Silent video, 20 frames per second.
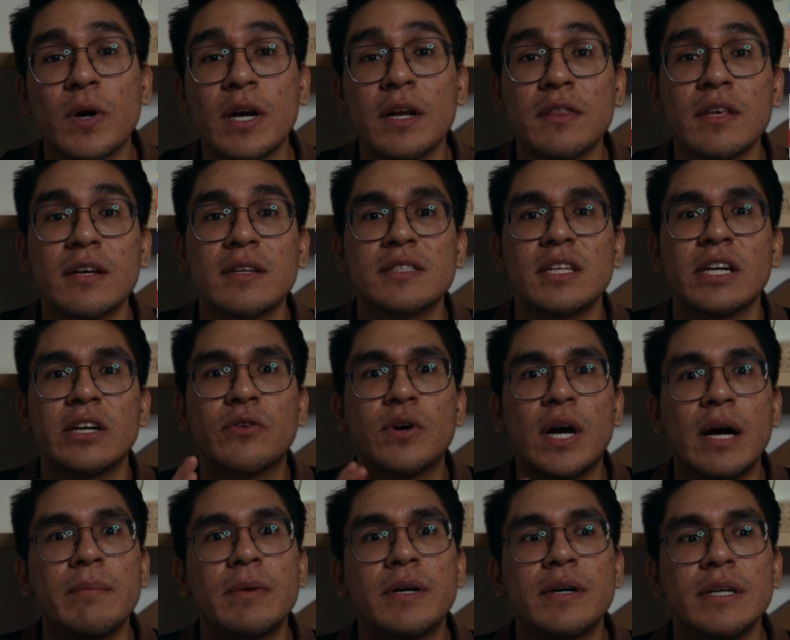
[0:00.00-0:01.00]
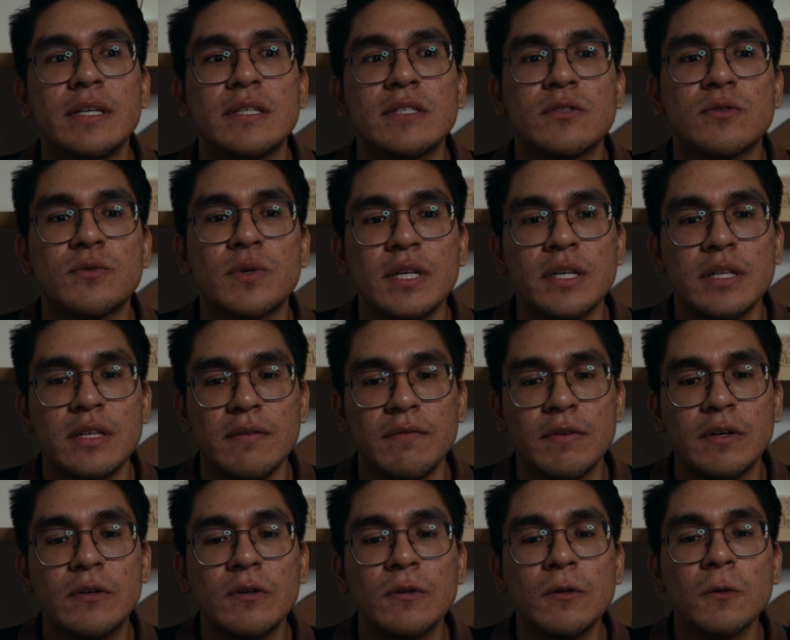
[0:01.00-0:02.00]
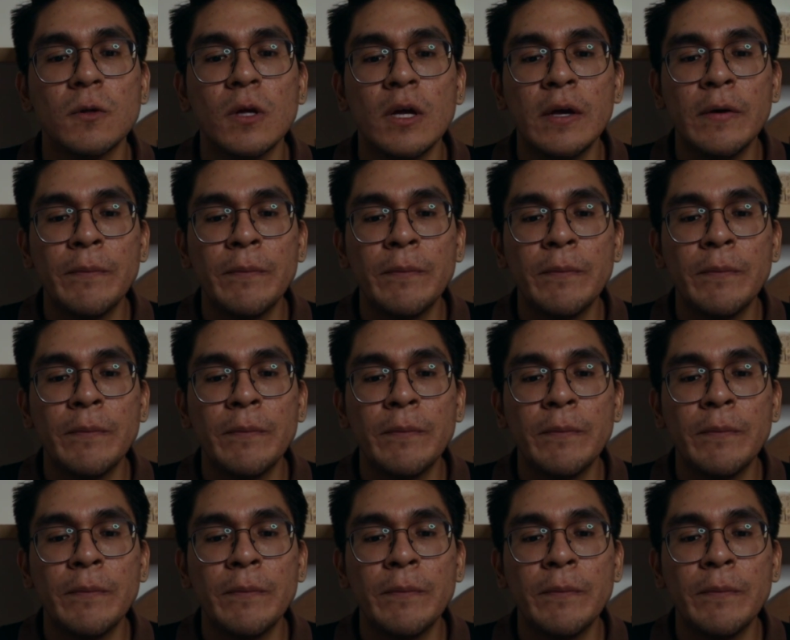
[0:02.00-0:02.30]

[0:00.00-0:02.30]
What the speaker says: What I think is the grammar, it's really difficult.